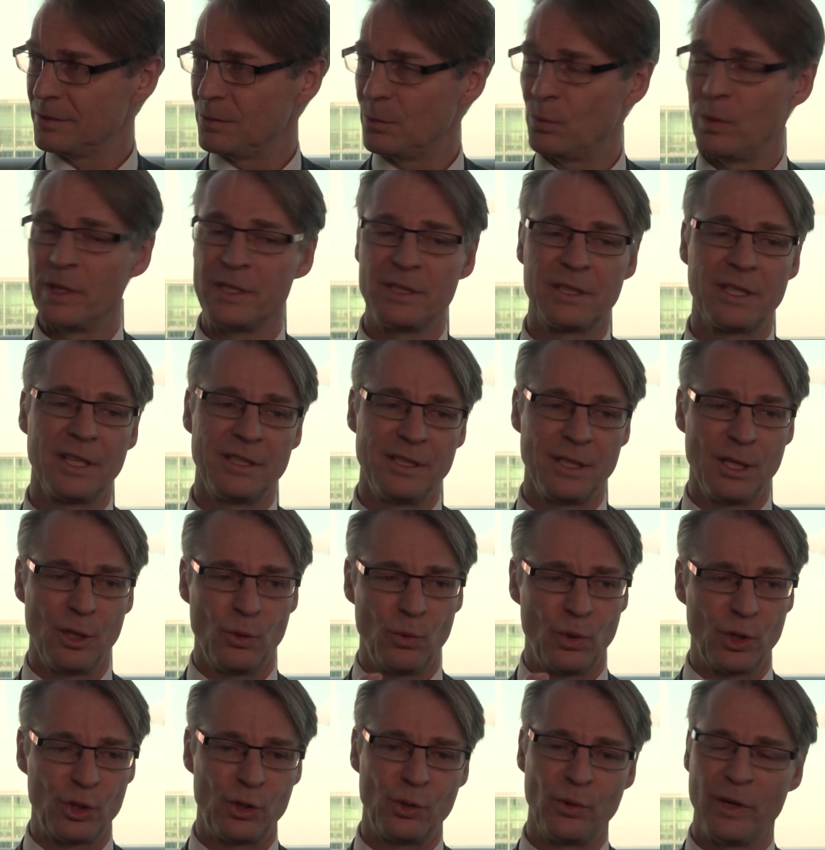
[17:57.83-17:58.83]
Once they know
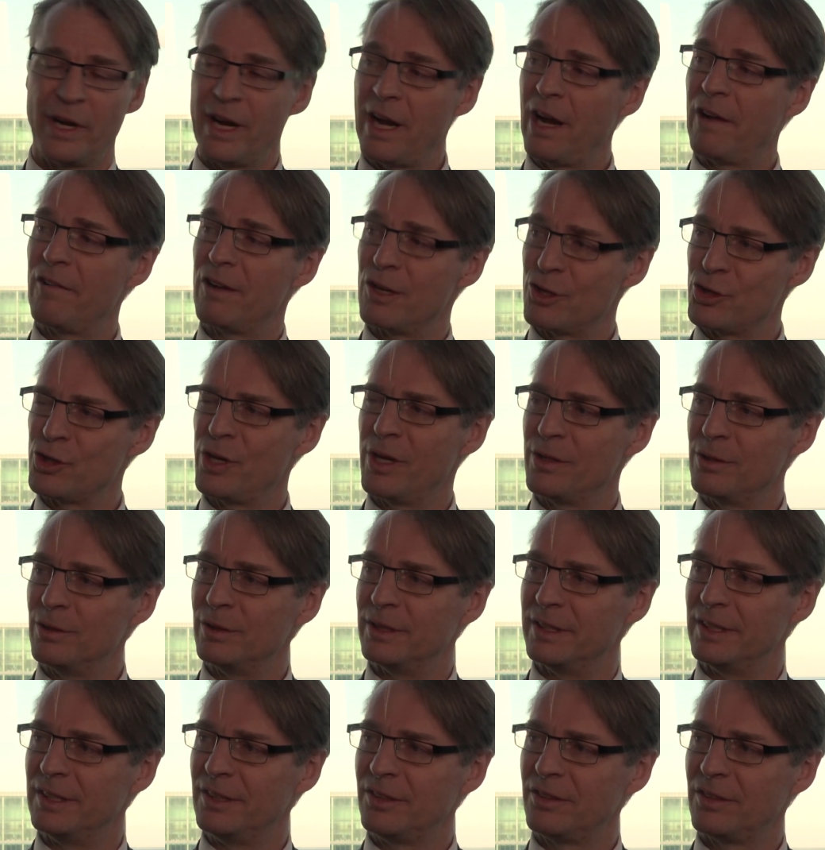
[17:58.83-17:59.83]
what your area schedule
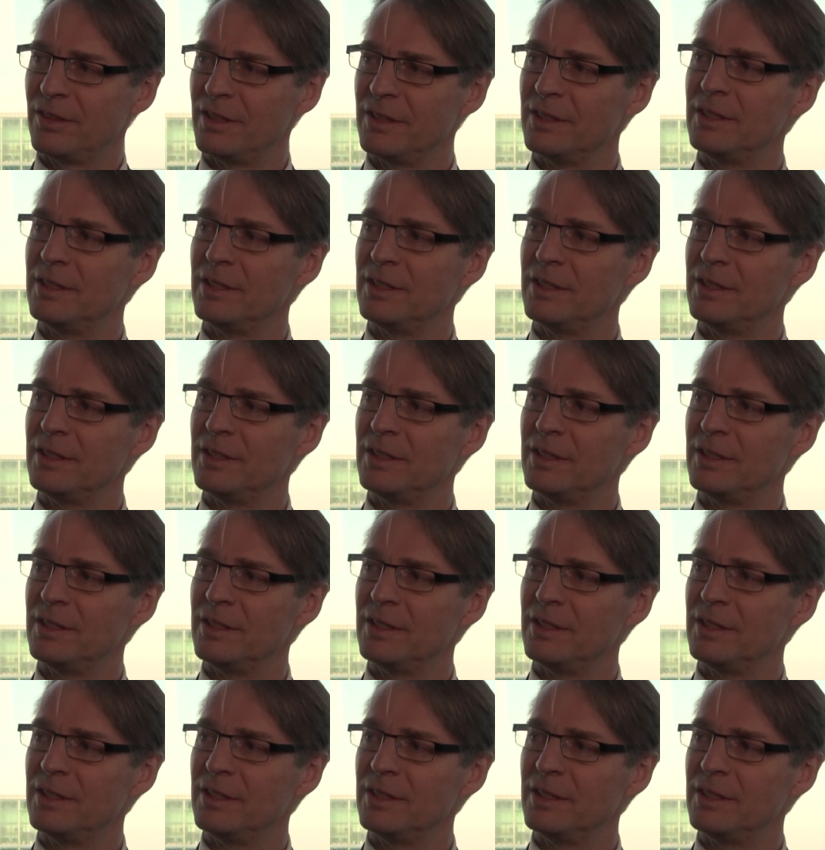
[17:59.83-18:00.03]
is,